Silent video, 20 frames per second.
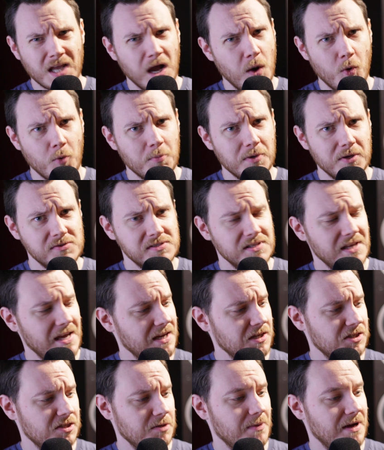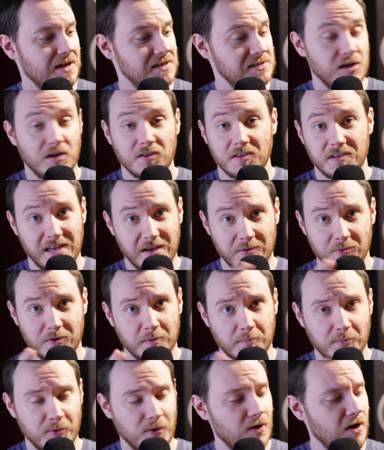I won't be using the HDMIs or the
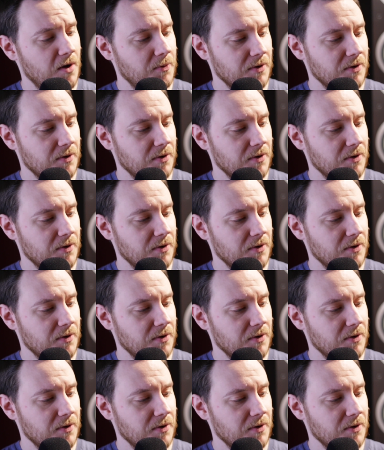network port.